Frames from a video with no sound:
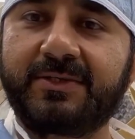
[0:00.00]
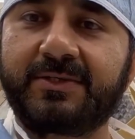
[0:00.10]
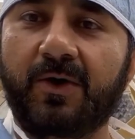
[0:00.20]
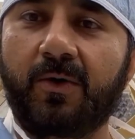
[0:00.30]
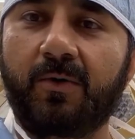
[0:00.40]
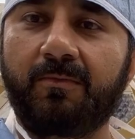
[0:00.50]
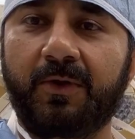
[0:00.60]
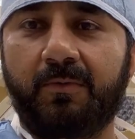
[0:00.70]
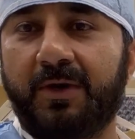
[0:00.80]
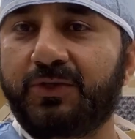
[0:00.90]
So we
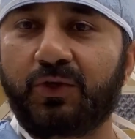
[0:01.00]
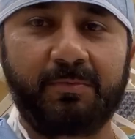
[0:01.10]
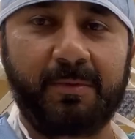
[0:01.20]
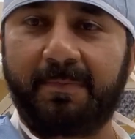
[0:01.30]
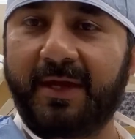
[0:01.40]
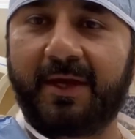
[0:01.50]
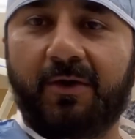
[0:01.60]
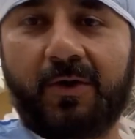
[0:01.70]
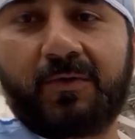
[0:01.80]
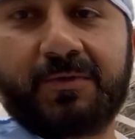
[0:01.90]
don't want you to be peeing
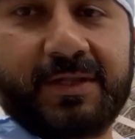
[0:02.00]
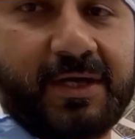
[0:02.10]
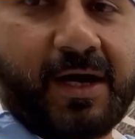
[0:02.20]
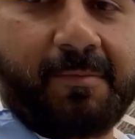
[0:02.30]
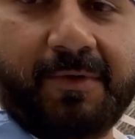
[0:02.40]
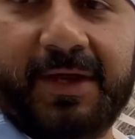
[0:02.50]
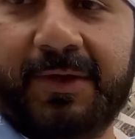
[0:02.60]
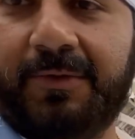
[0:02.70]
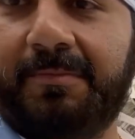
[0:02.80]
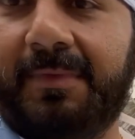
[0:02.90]
all over the
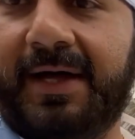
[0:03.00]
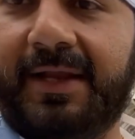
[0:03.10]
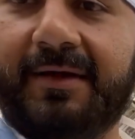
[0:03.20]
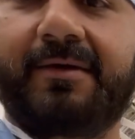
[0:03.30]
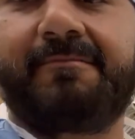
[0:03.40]
operating room bed.